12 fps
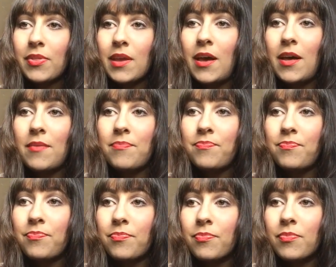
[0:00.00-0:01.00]

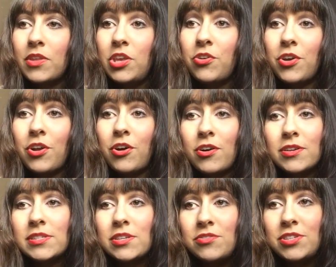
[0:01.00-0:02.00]
um, you could
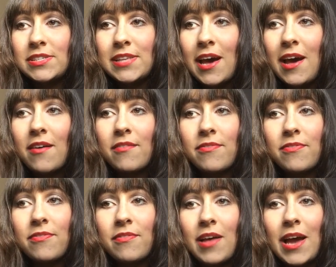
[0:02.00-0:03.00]
also just have
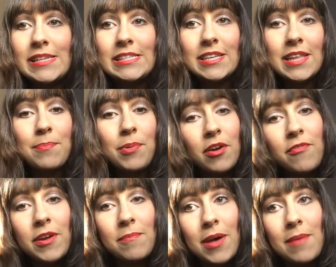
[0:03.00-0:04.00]
ideally
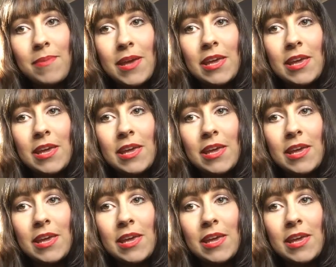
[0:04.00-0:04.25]
perfect puppy.